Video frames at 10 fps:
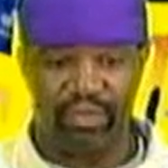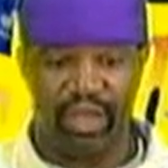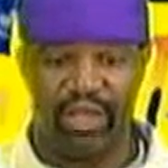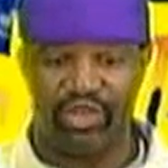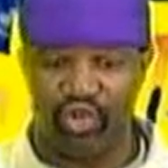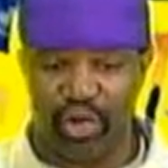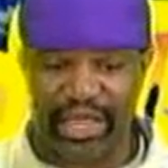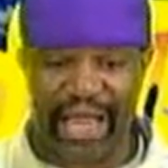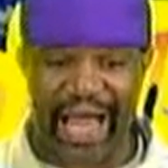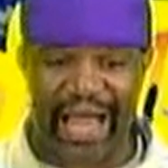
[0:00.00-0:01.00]
And
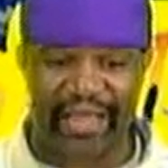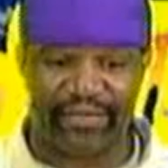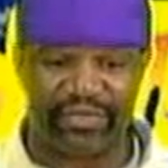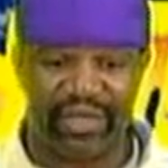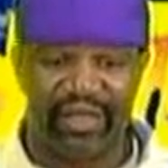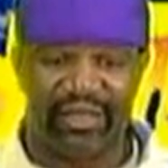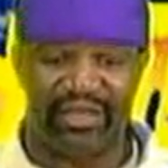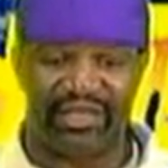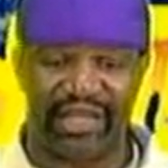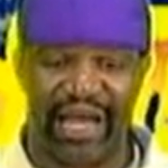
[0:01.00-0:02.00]
Jony Ives, the
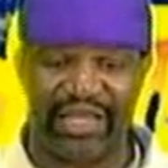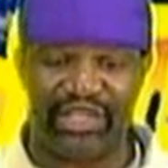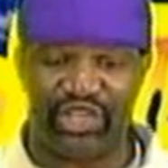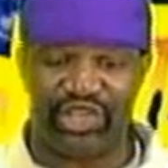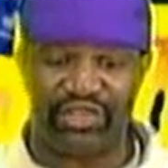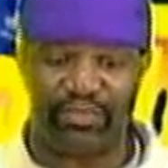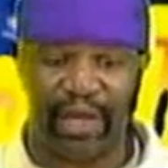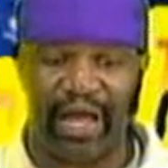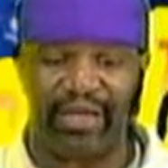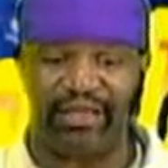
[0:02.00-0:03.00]
design genius
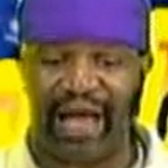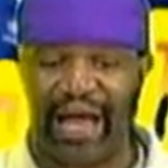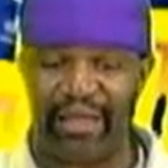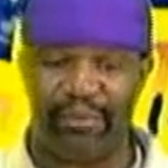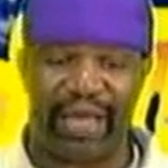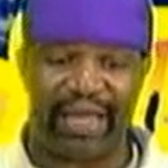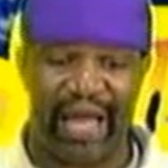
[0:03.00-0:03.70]
behind the iMac,